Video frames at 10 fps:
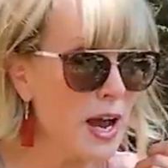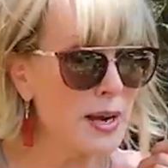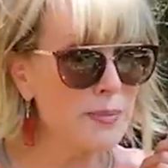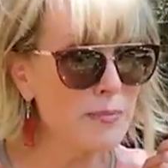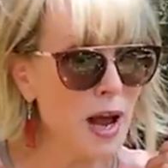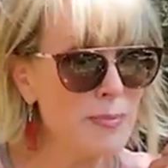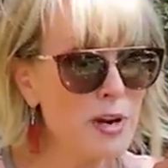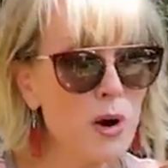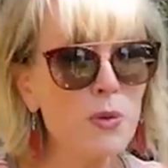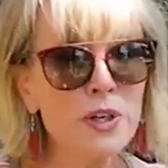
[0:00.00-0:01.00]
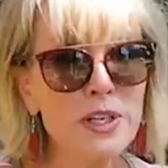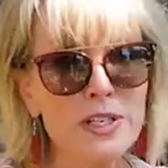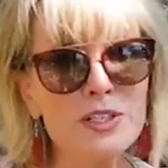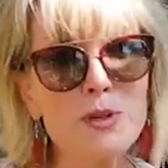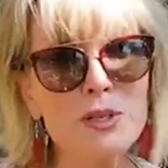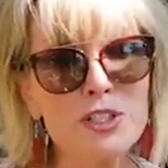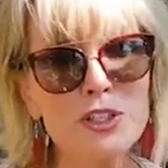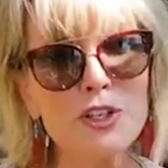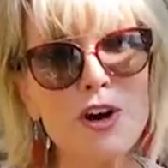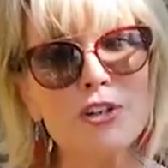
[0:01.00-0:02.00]
I'm not working so much in
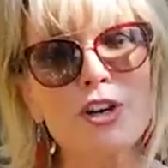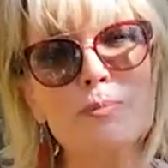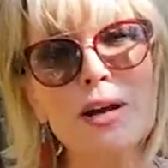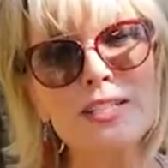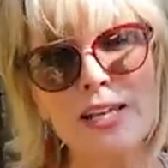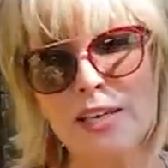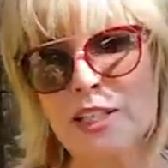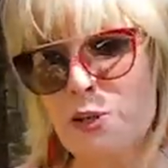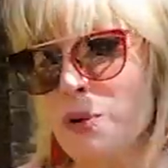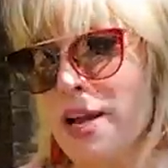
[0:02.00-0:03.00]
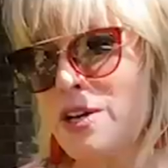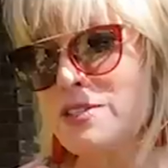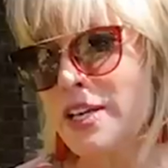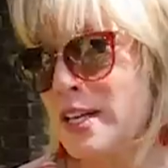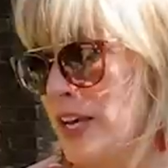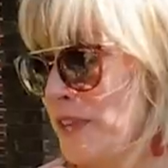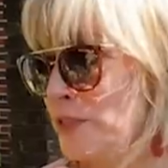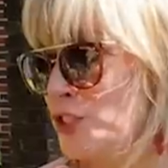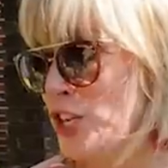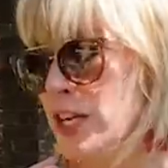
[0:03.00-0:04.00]
the garden, on my daily rounds, I kind
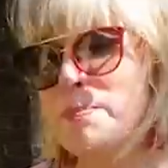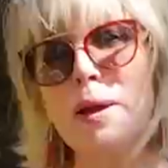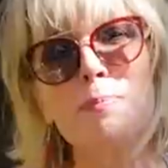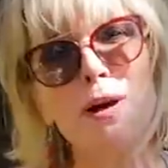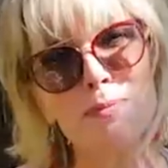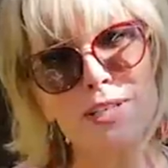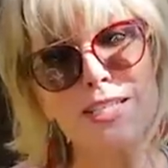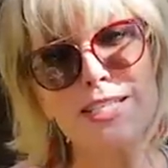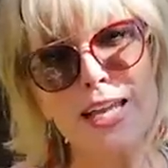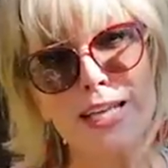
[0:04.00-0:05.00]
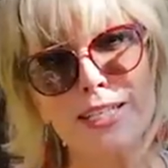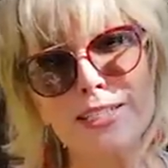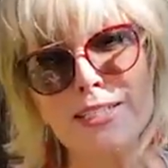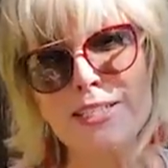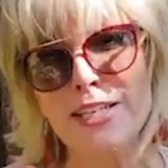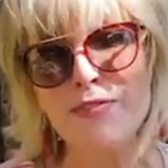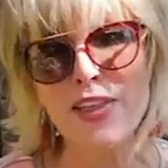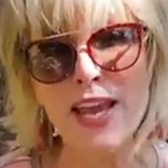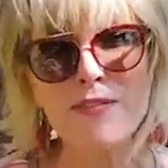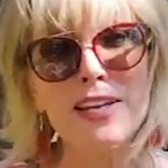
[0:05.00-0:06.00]
of check my pumpkins daily to see if
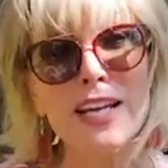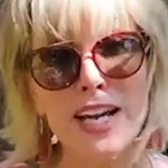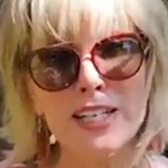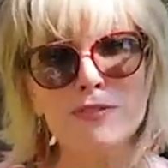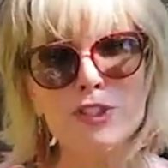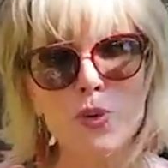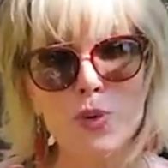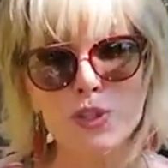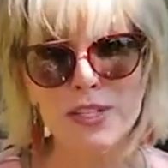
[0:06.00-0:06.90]
they have any kind of squirrel